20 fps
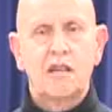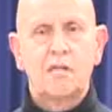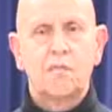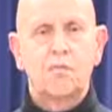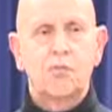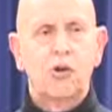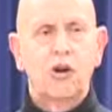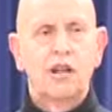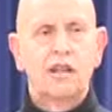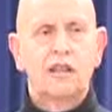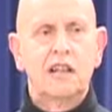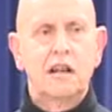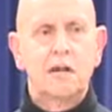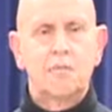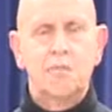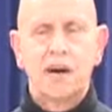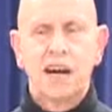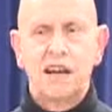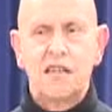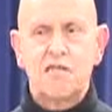and
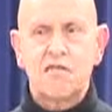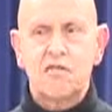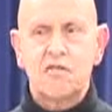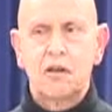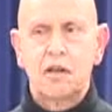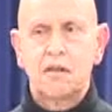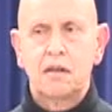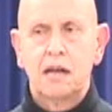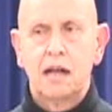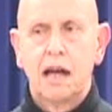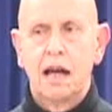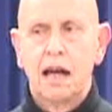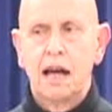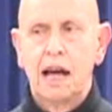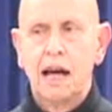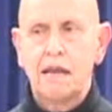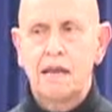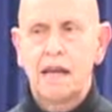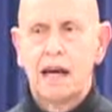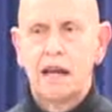broadly based
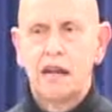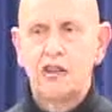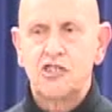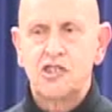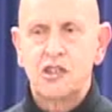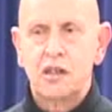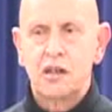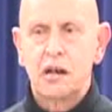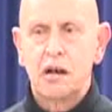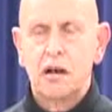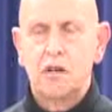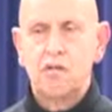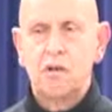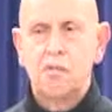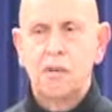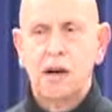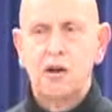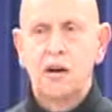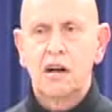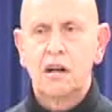anthology of
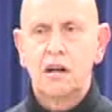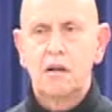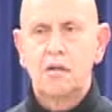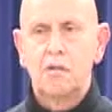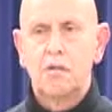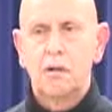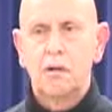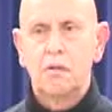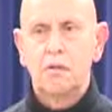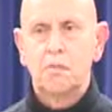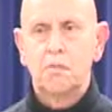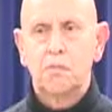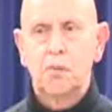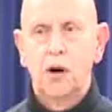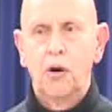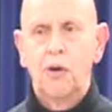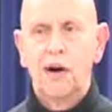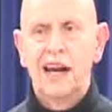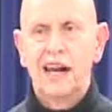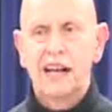American
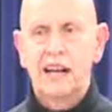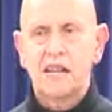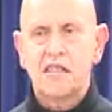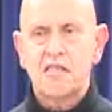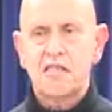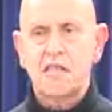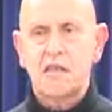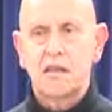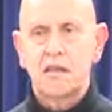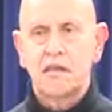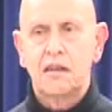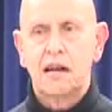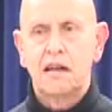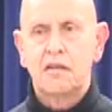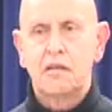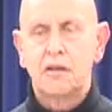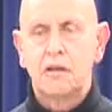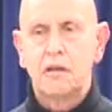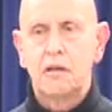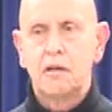poetics
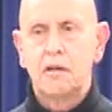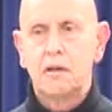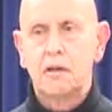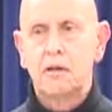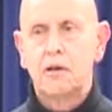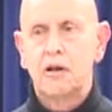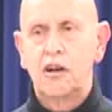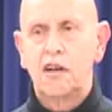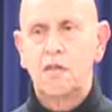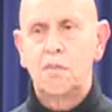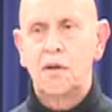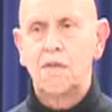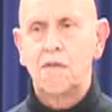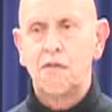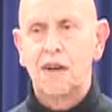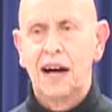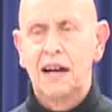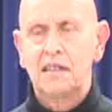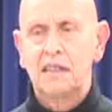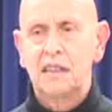that could have been
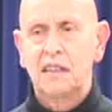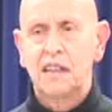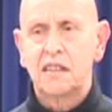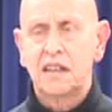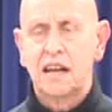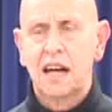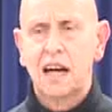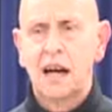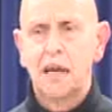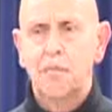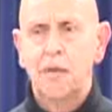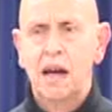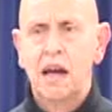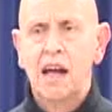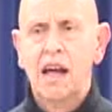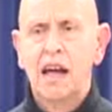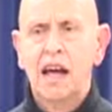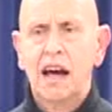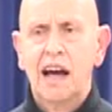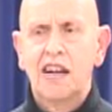found at the time.
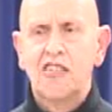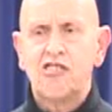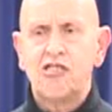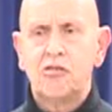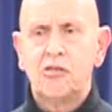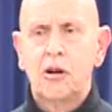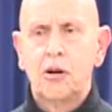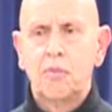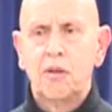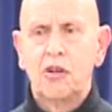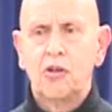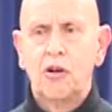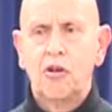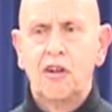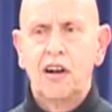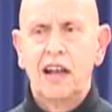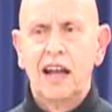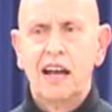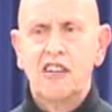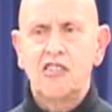And Jerome had
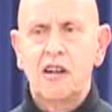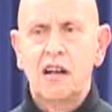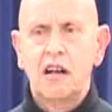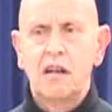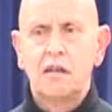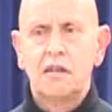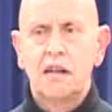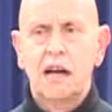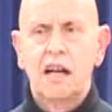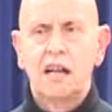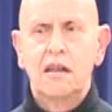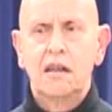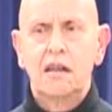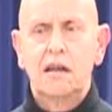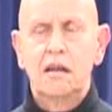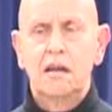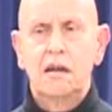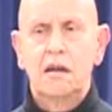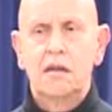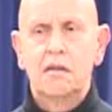already done
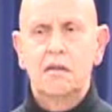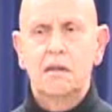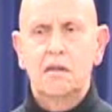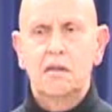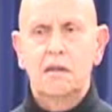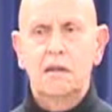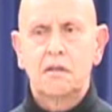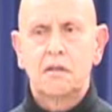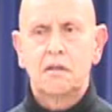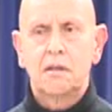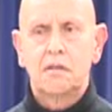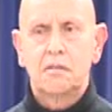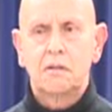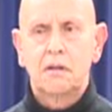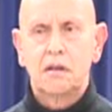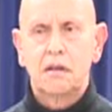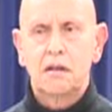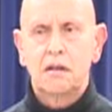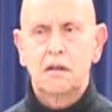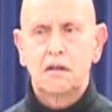
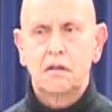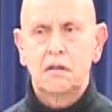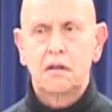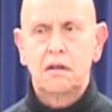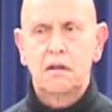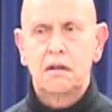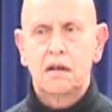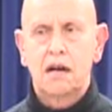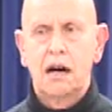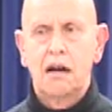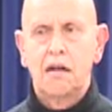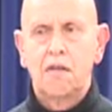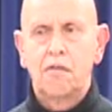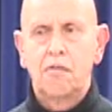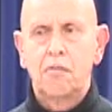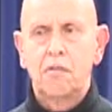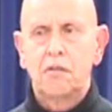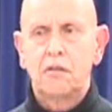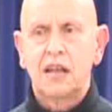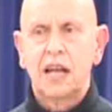the kind
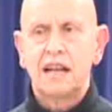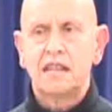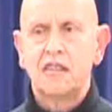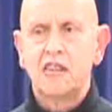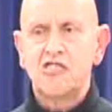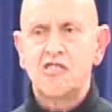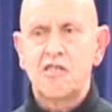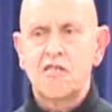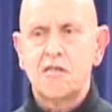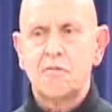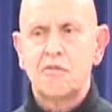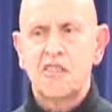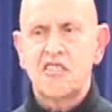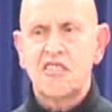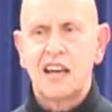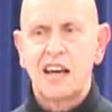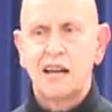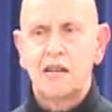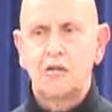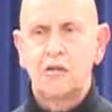of Technicians of the
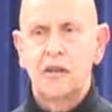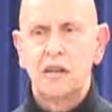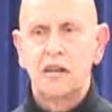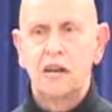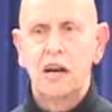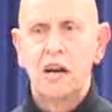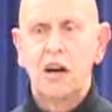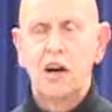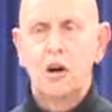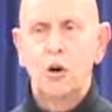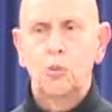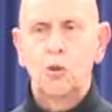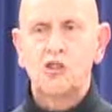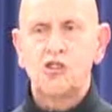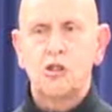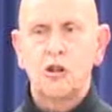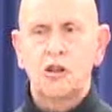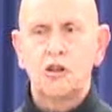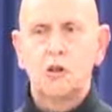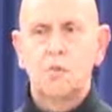Sacred,
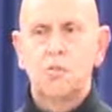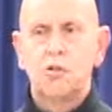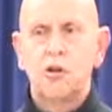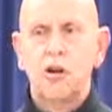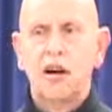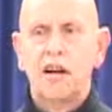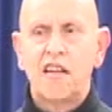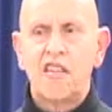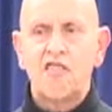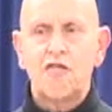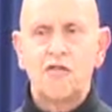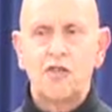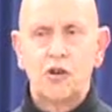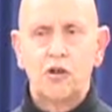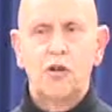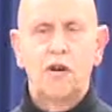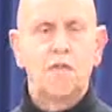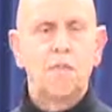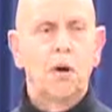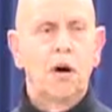which took the broadest
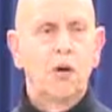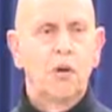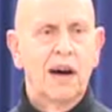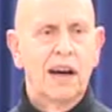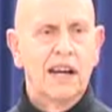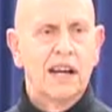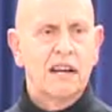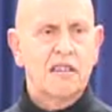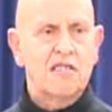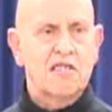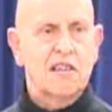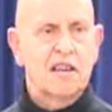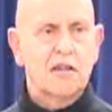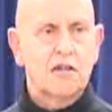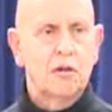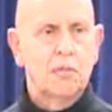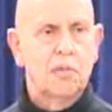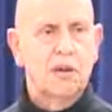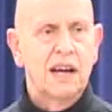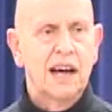view of poetics
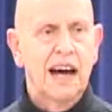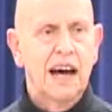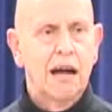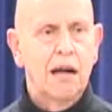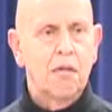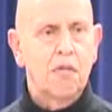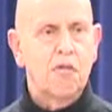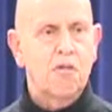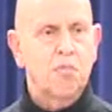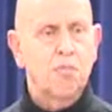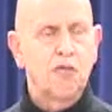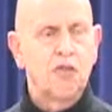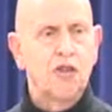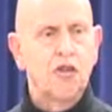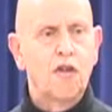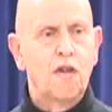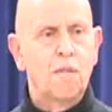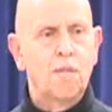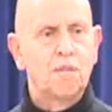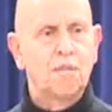that could be had. It was a
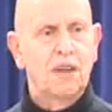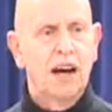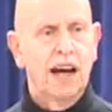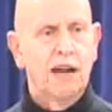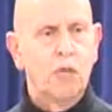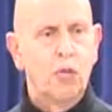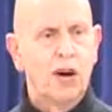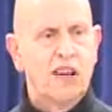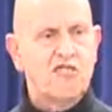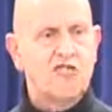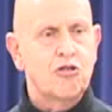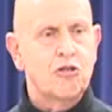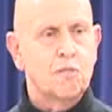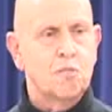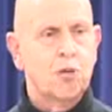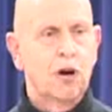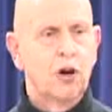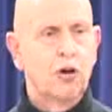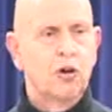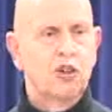view of
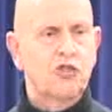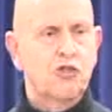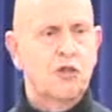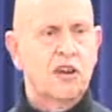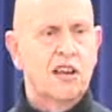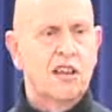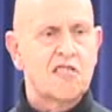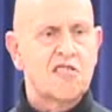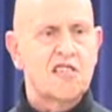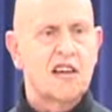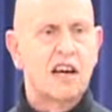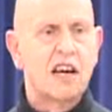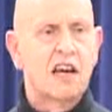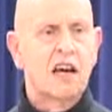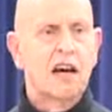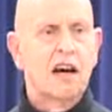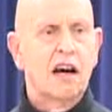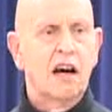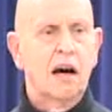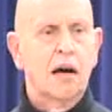non-Western poetries,
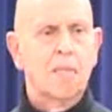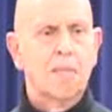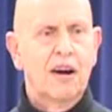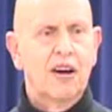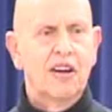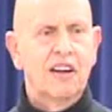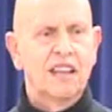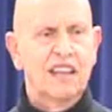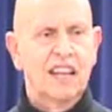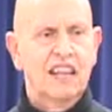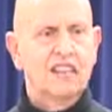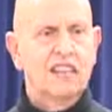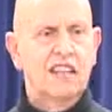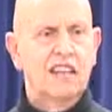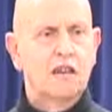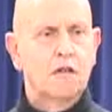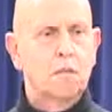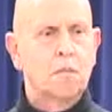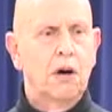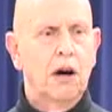American
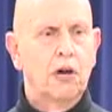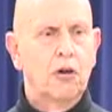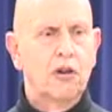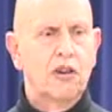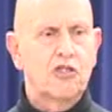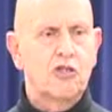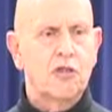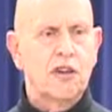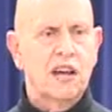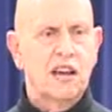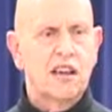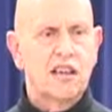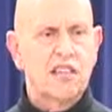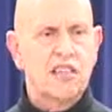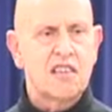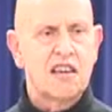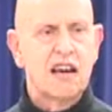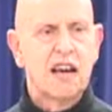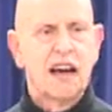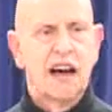Indian
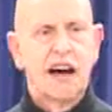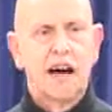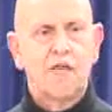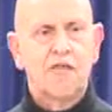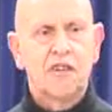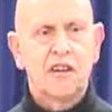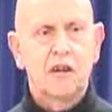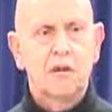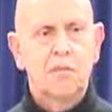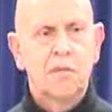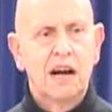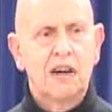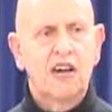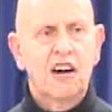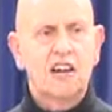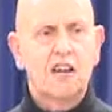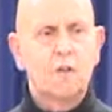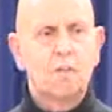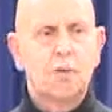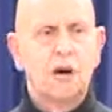poetries, African
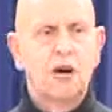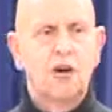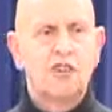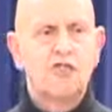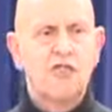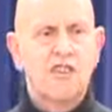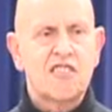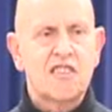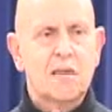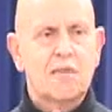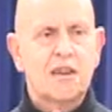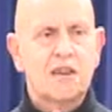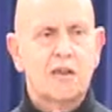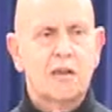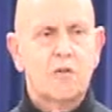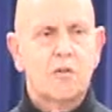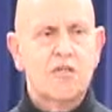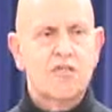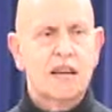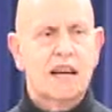American poetries. I mean,
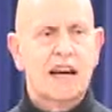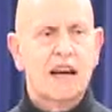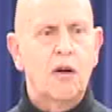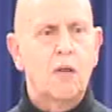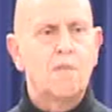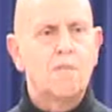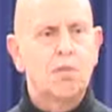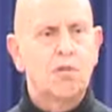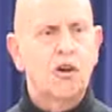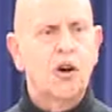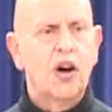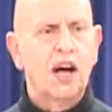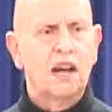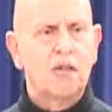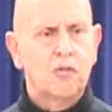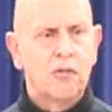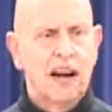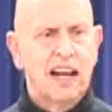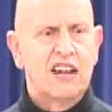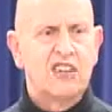there was a kind of
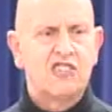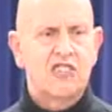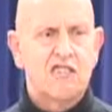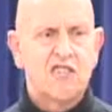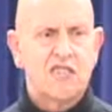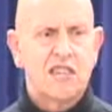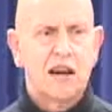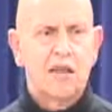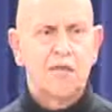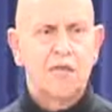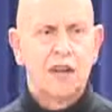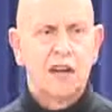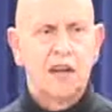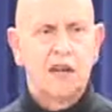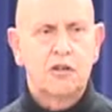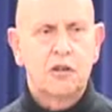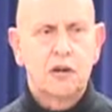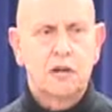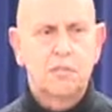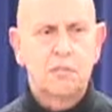broad range of stuff that
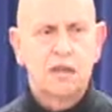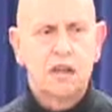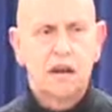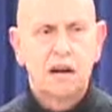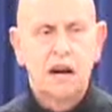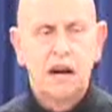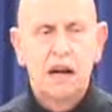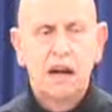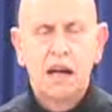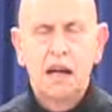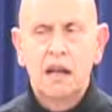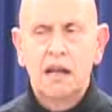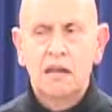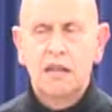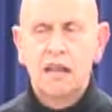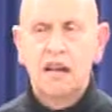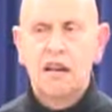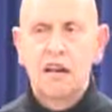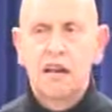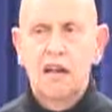he took there,
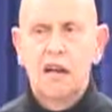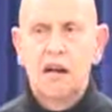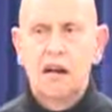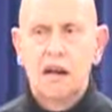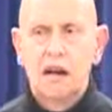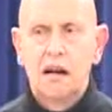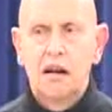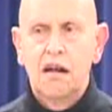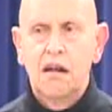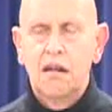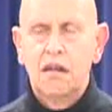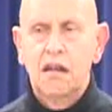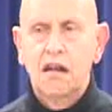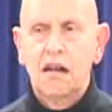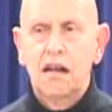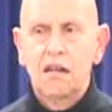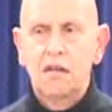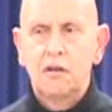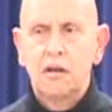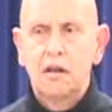
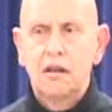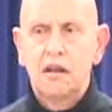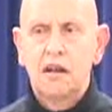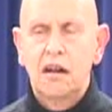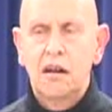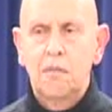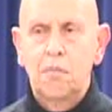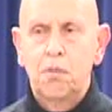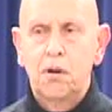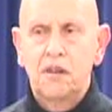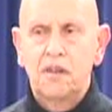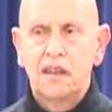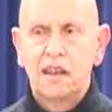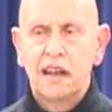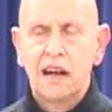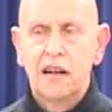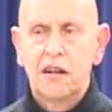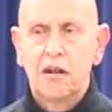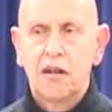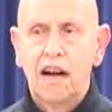that he put
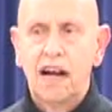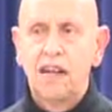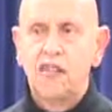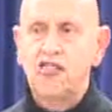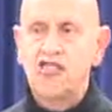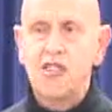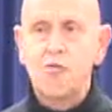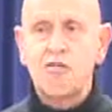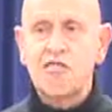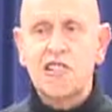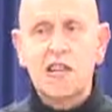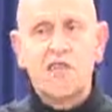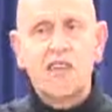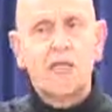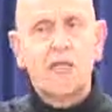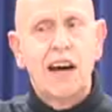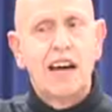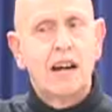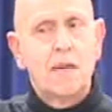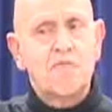together. And she was
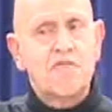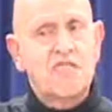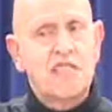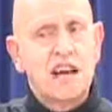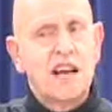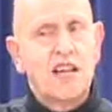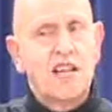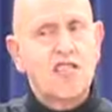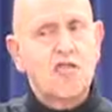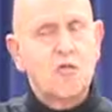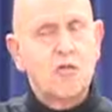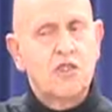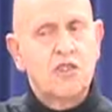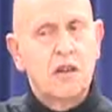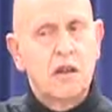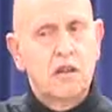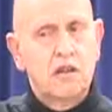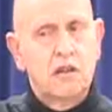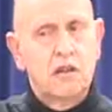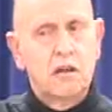living right upstairs
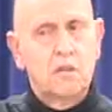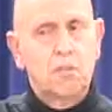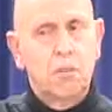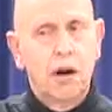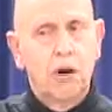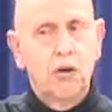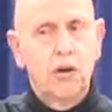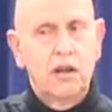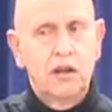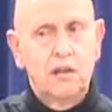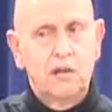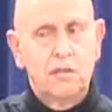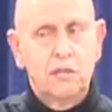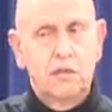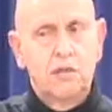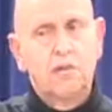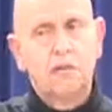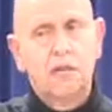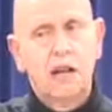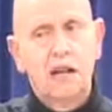with the poet
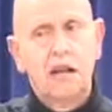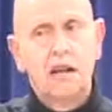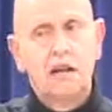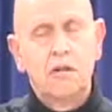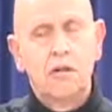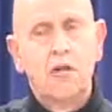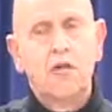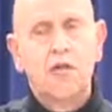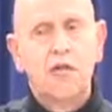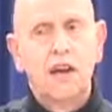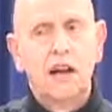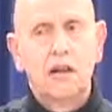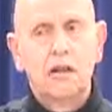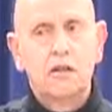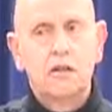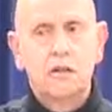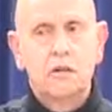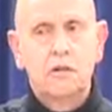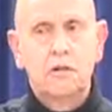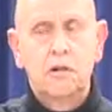Lenny
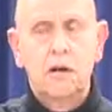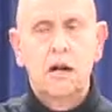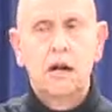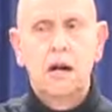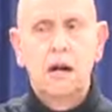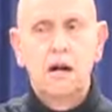Neufeld, who